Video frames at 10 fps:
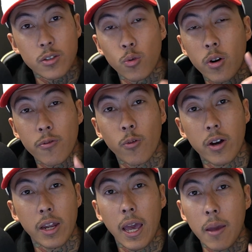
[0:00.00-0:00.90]
is North
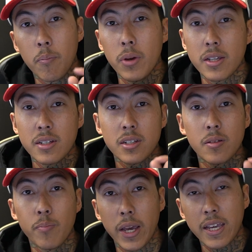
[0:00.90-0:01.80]
One, a business
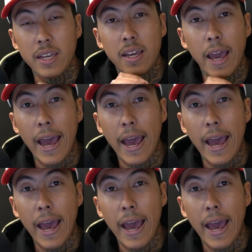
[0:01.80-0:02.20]
banking